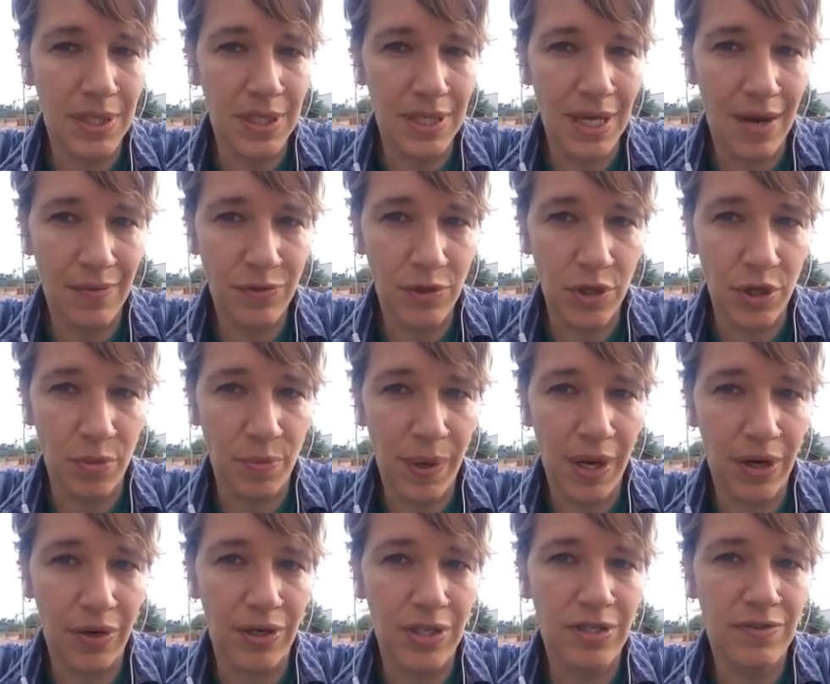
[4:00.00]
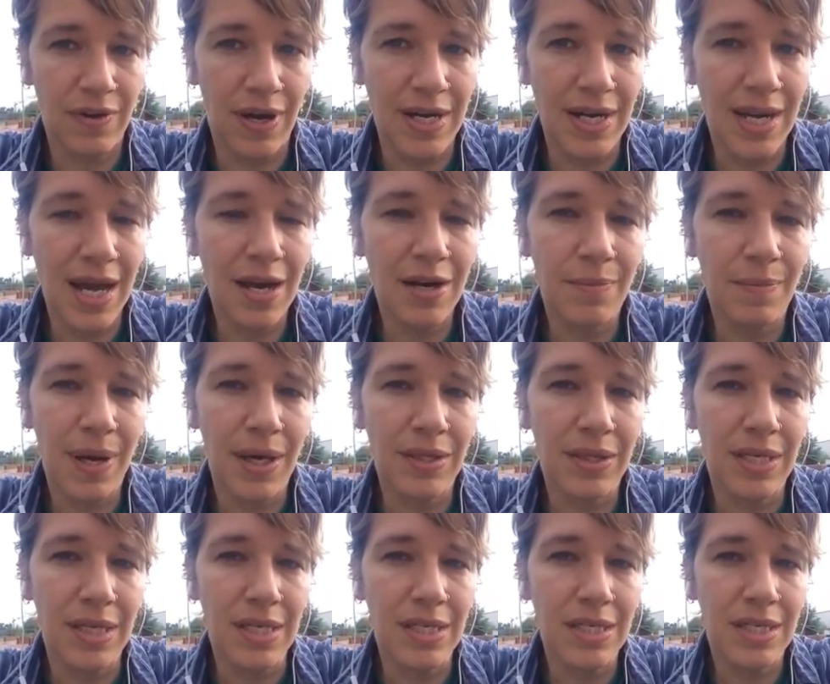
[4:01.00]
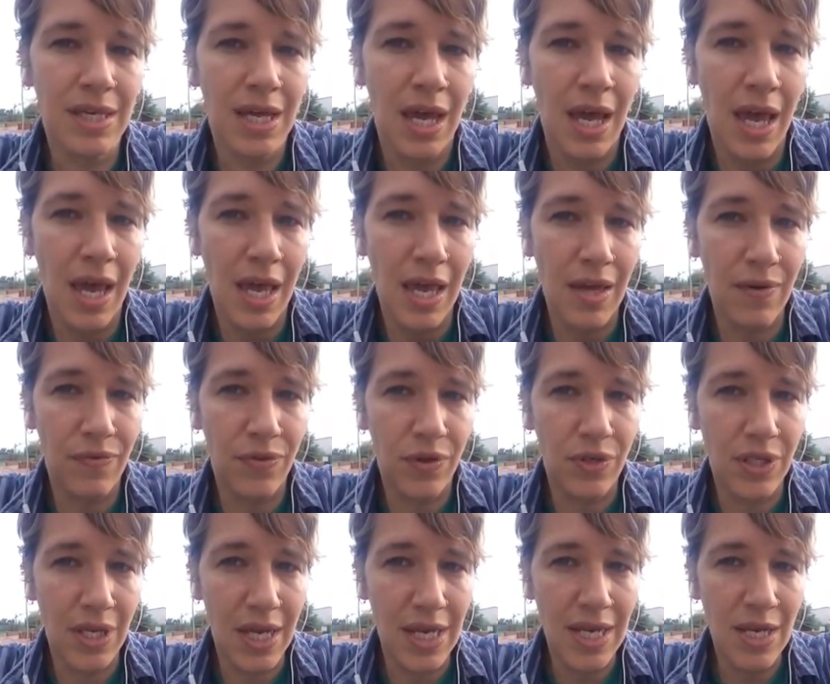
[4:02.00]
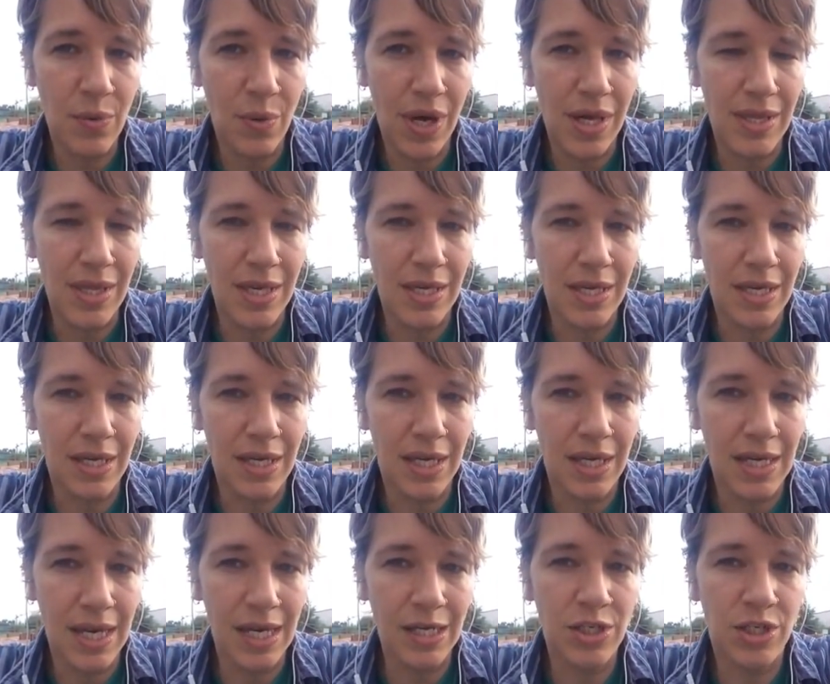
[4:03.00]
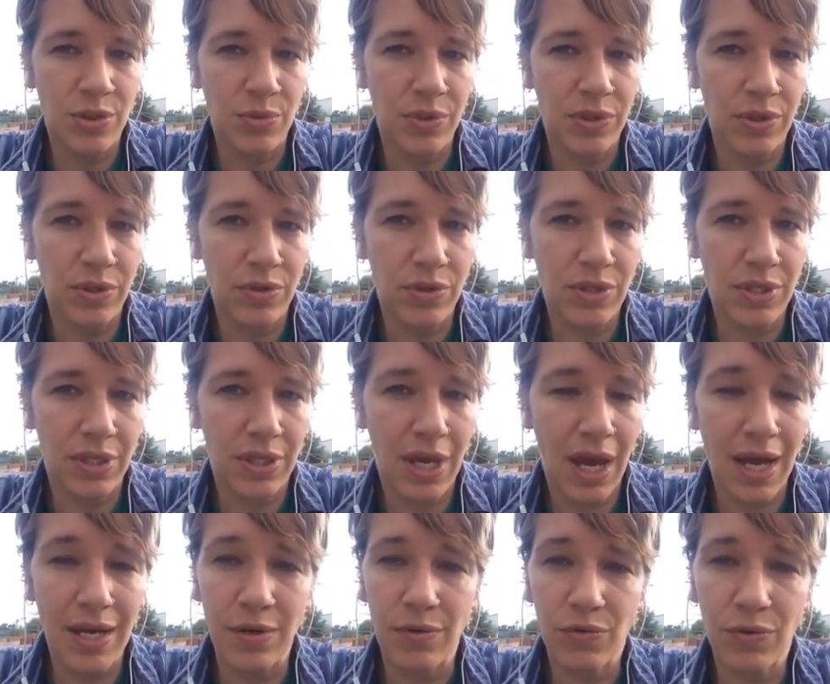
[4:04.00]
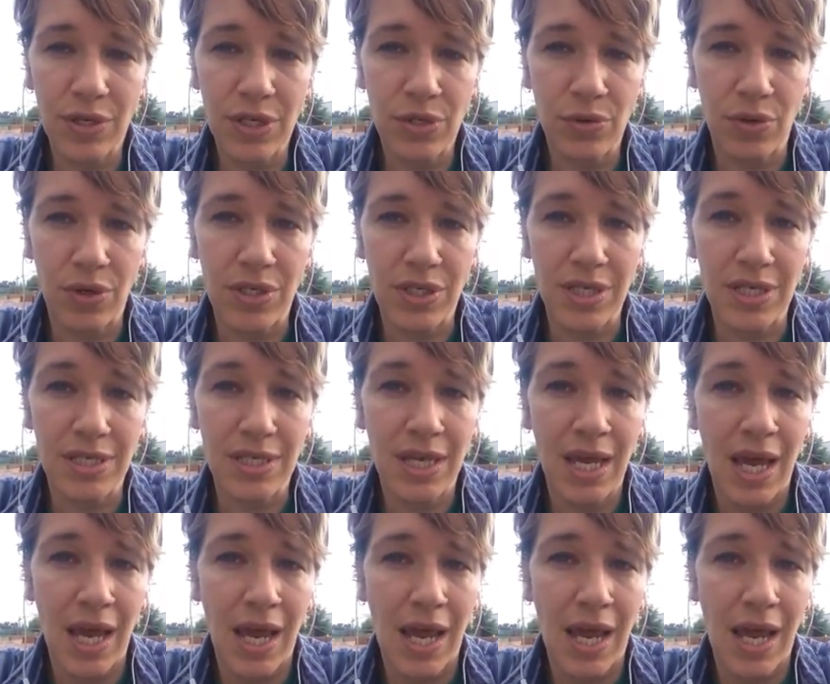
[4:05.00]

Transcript: is after your parents find out about this, if there's any way they can connect you with those kind of resources.